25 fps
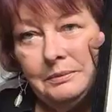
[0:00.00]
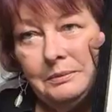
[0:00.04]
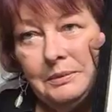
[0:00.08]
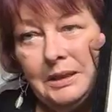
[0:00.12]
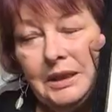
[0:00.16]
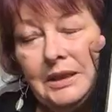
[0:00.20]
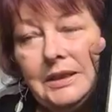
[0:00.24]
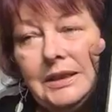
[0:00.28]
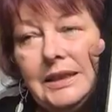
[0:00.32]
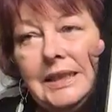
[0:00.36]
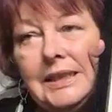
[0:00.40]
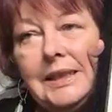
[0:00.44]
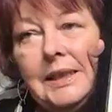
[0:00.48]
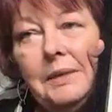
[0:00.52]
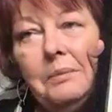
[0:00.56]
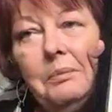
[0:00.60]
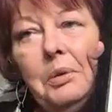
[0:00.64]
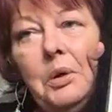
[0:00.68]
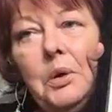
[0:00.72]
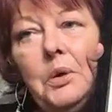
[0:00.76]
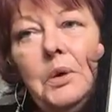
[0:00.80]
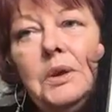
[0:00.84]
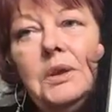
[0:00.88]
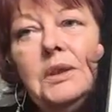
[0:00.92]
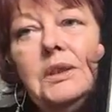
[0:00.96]
because it's
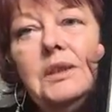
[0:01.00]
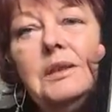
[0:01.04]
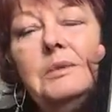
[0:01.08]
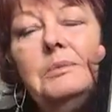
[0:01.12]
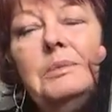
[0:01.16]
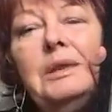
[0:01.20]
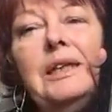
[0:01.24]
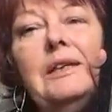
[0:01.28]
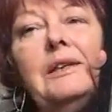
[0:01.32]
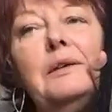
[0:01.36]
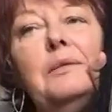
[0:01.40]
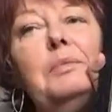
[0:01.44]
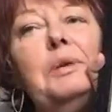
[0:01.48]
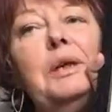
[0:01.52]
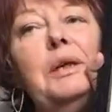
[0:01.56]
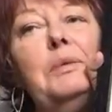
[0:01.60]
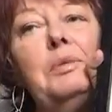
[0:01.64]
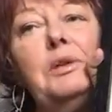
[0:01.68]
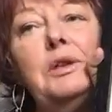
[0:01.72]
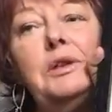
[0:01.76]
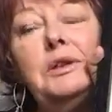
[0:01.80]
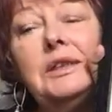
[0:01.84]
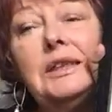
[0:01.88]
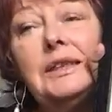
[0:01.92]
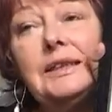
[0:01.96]
important to me that
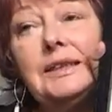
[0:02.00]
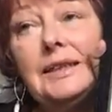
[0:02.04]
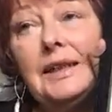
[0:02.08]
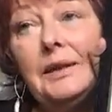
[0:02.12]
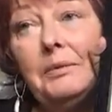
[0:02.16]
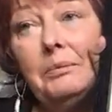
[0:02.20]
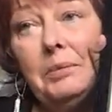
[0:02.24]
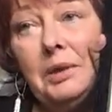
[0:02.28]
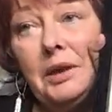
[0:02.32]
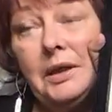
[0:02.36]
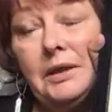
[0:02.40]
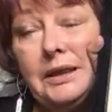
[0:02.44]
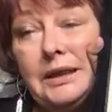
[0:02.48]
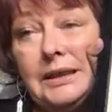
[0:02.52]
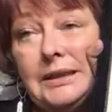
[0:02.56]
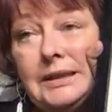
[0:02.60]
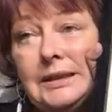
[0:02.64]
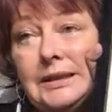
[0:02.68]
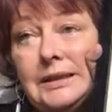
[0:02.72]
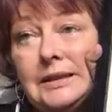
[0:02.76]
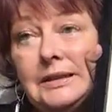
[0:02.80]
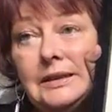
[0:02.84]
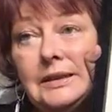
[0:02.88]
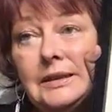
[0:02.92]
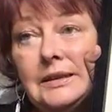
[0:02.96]
people understand
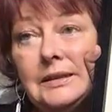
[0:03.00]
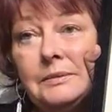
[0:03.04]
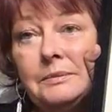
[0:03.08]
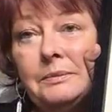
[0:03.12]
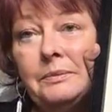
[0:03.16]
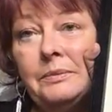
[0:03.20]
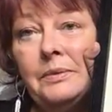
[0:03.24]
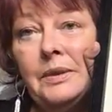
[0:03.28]
Parkinson's.